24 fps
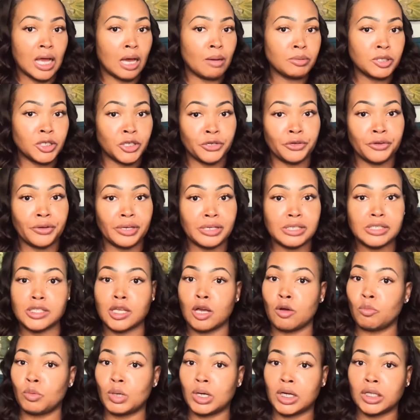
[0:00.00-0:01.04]
I'm curious
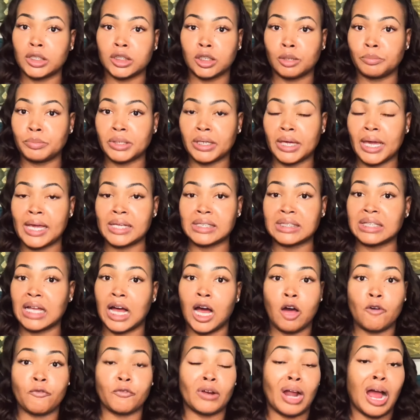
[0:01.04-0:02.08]
on what Colombia has
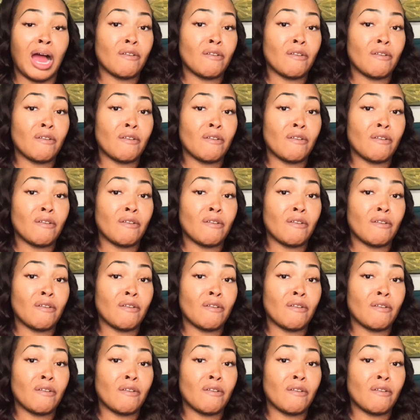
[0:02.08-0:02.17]
to offer.